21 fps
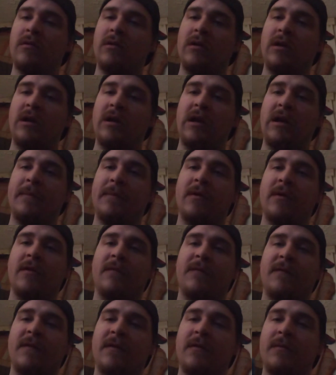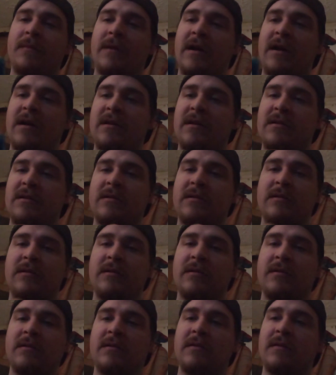and good film, guys.
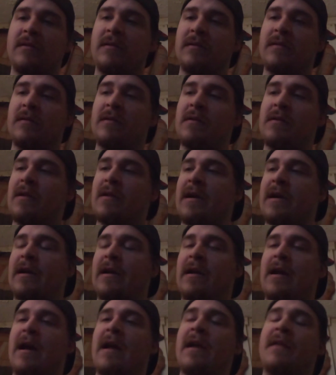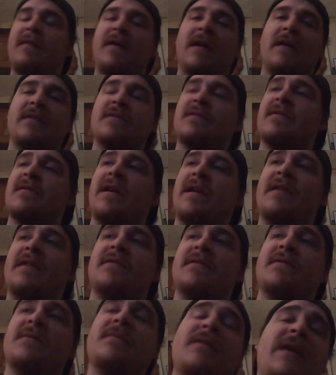Like, I didn't think I was going to get
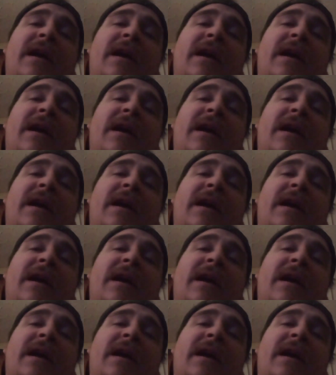into the